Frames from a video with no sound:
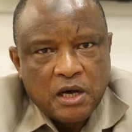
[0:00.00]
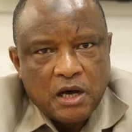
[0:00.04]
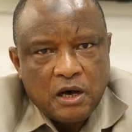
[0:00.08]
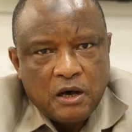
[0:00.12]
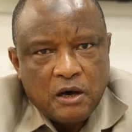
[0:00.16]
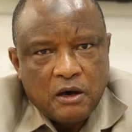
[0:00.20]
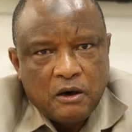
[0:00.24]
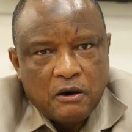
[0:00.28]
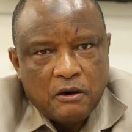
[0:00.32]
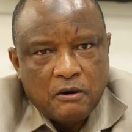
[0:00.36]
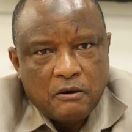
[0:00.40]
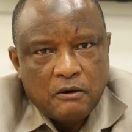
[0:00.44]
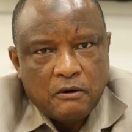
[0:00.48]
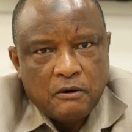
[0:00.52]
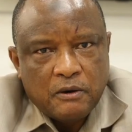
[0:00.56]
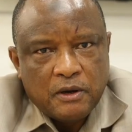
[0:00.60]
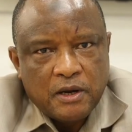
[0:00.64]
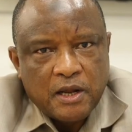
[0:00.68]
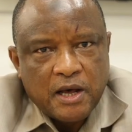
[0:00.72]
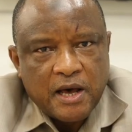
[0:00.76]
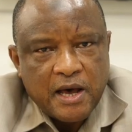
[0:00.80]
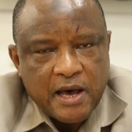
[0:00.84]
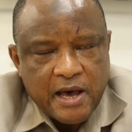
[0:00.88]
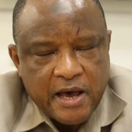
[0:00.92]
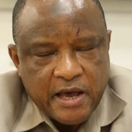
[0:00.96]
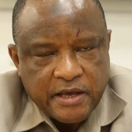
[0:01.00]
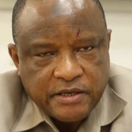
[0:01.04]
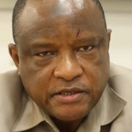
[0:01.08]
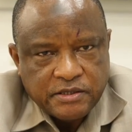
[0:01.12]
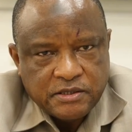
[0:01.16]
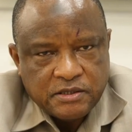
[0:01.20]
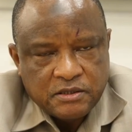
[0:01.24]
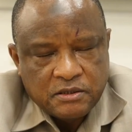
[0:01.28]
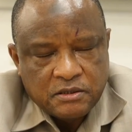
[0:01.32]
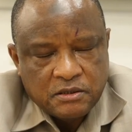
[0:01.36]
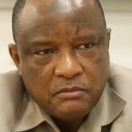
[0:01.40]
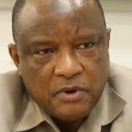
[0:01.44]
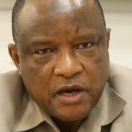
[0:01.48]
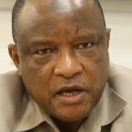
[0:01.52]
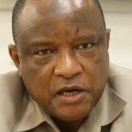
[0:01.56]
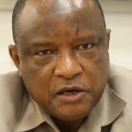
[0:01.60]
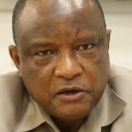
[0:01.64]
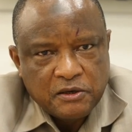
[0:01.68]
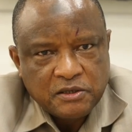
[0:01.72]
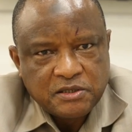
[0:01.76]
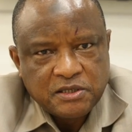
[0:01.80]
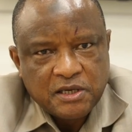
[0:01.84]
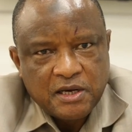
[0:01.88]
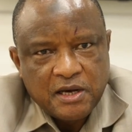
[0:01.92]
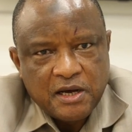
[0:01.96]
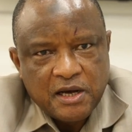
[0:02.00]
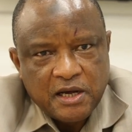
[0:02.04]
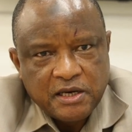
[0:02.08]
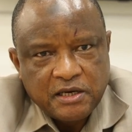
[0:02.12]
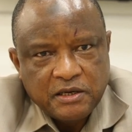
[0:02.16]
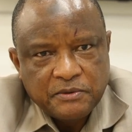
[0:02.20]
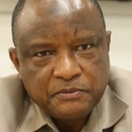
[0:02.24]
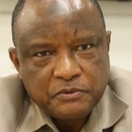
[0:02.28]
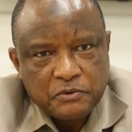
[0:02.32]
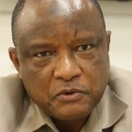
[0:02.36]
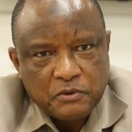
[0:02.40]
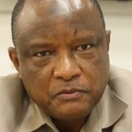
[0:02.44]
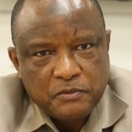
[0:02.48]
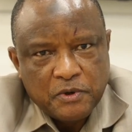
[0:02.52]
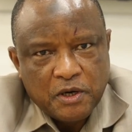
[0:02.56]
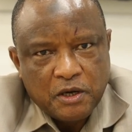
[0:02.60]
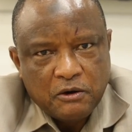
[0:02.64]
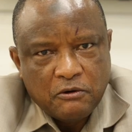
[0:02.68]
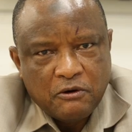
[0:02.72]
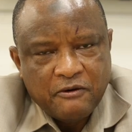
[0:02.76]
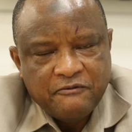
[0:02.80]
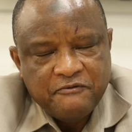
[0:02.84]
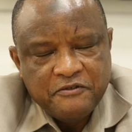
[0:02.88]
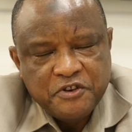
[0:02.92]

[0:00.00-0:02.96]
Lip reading: on her eyes. My daughter had a problem of